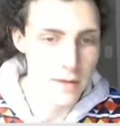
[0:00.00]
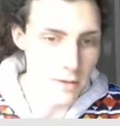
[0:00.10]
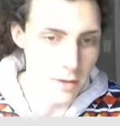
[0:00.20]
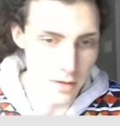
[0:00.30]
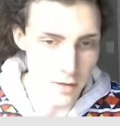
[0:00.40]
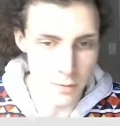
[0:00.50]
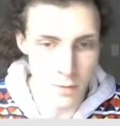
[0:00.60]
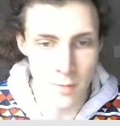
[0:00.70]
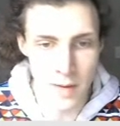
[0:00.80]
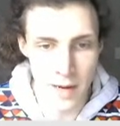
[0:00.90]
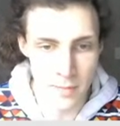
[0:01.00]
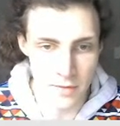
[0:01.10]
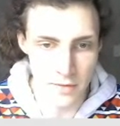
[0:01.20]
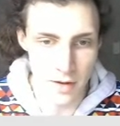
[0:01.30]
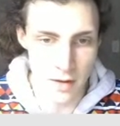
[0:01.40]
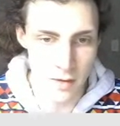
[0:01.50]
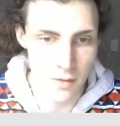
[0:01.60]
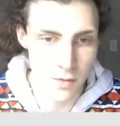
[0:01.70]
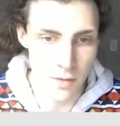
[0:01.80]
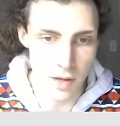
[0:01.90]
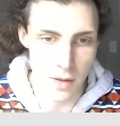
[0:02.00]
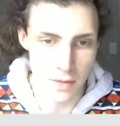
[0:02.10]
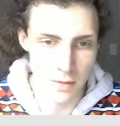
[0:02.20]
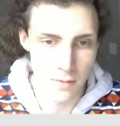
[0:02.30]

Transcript: look at this roadmap and say, okay,